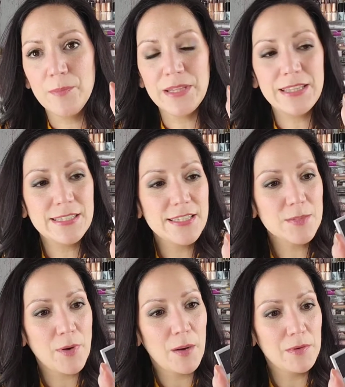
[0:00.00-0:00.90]
but this is
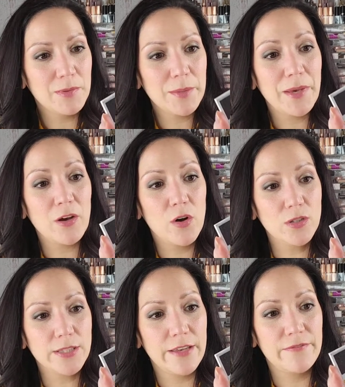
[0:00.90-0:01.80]
probably my
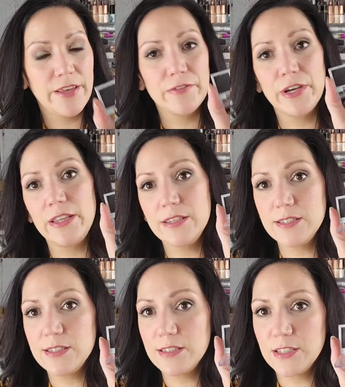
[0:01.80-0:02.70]
all-time favorite, and
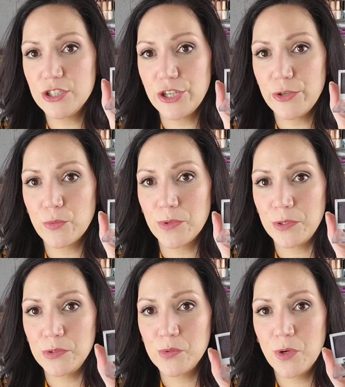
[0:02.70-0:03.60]
this is in the shade
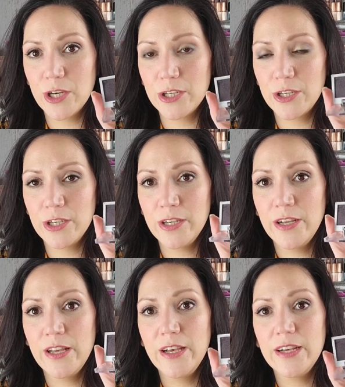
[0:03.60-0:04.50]
Rosewater.
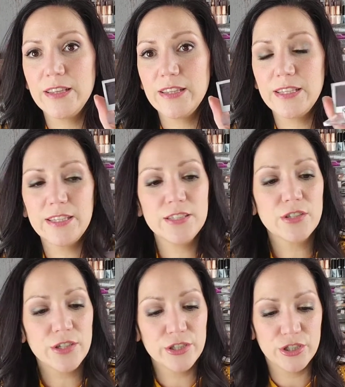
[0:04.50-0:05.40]
These
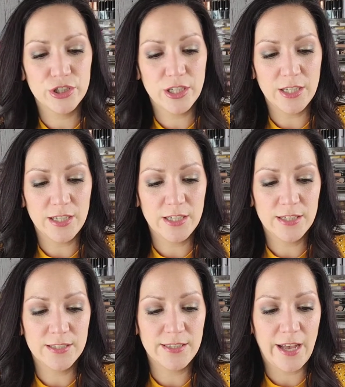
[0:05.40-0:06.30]
are
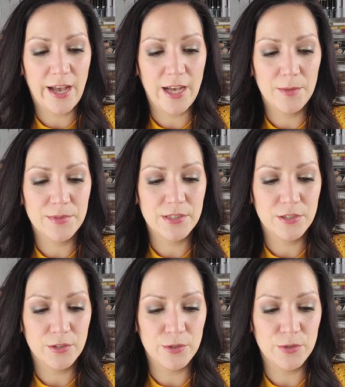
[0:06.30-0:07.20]
just
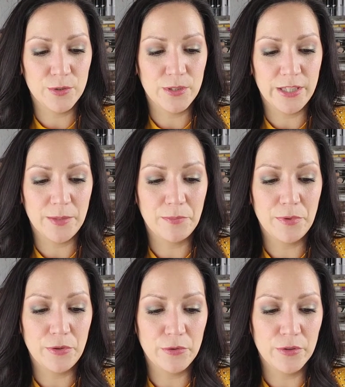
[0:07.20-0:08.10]
absolutely
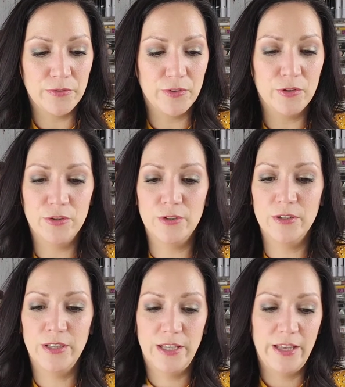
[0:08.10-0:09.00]

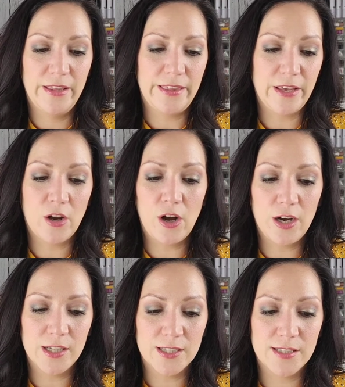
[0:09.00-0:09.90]
beautiful. They
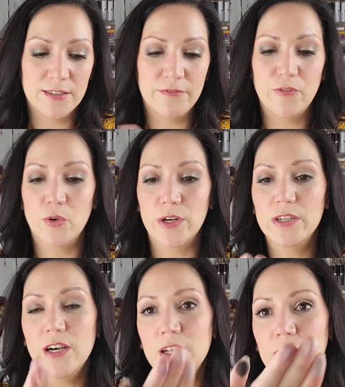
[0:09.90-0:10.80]
cost
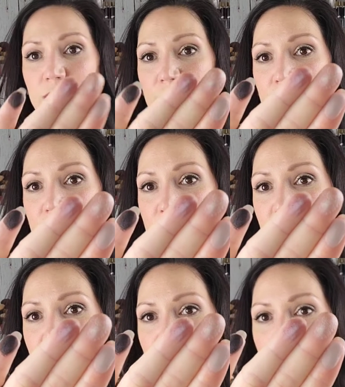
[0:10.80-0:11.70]
$4.
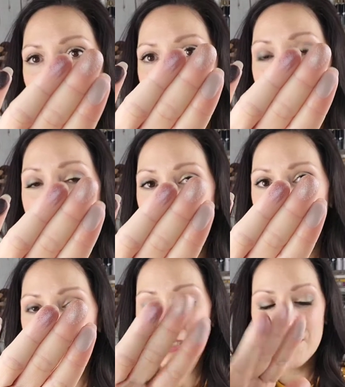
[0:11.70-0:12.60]
The
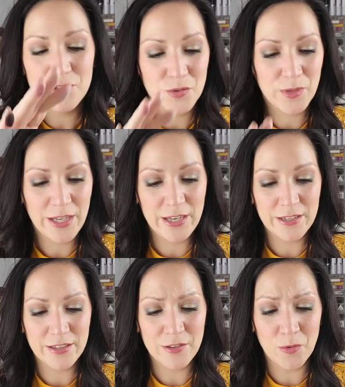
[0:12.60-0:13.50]
pigment is
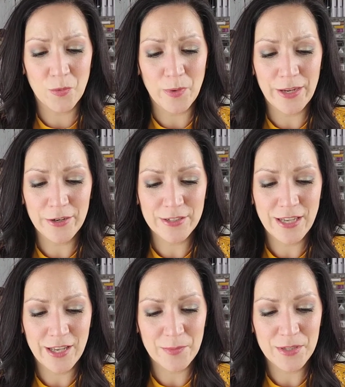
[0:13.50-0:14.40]
great. The wear
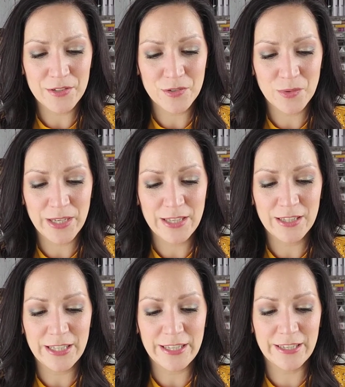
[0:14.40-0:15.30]
time is great.
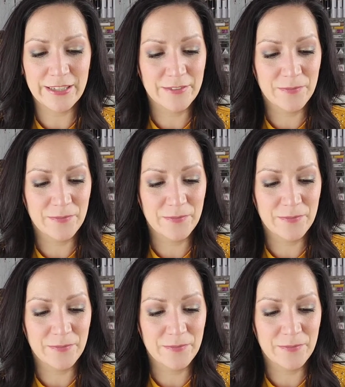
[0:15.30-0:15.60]
Like,